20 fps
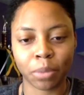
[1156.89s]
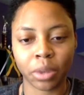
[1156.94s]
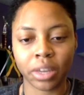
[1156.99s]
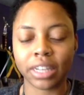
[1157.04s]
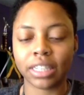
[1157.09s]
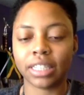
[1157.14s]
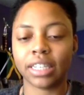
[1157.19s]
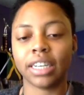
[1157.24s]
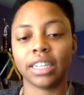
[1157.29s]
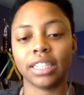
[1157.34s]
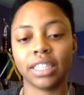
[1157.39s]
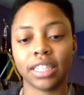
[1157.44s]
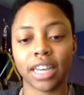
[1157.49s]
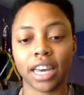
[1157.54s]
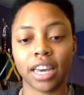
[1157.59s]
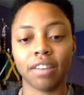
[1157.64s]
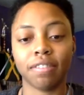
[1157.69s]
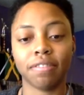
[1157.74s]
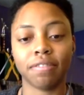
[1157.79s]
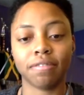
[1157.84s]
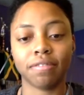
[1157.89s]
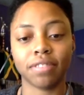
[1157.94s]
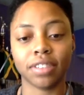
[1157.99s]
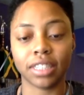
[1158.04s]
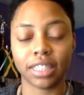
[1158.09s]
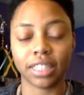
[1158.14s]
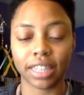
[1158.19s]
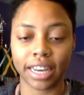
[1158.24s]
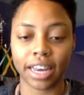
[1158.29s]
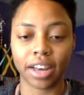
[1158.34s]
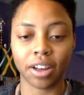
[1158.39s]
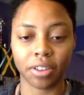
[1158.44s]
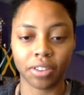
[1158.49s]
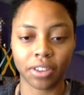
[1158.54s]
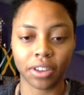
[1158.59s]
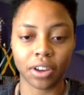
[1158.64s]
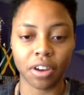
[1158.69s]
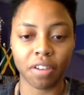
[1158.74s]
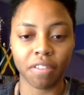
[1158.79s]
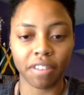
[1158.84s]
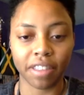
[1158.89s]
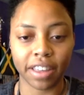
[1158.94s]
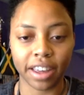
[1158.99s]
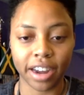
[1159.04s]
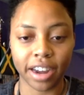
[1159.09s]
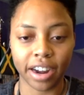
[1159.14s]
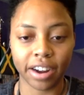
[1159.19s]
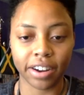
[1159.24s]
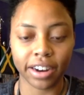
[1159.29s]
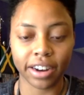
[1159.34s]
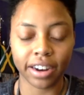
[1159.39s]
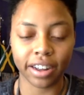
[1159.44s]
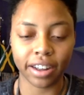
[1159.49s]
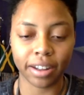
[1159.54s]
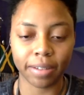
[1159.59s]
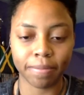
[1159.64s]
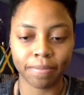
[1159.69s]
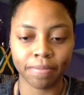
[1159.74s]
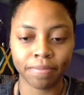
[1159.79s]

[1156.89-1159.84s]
Please stay safe and stay healthy over there. And